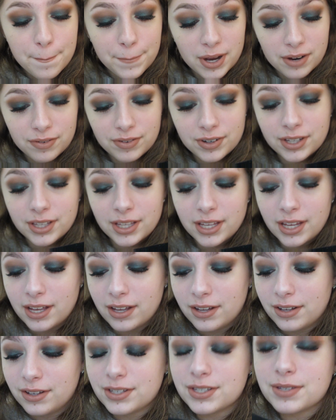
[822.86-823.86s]
Beverly
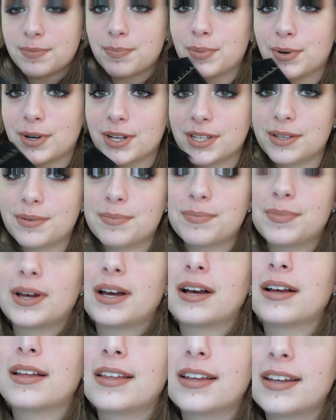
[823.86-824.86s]
Hills Prism
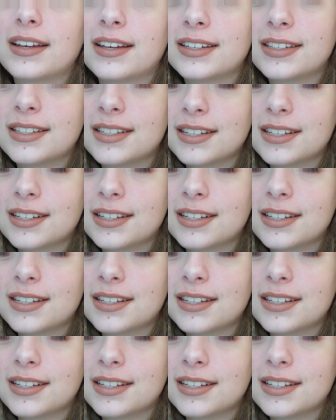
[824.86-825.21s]
Palette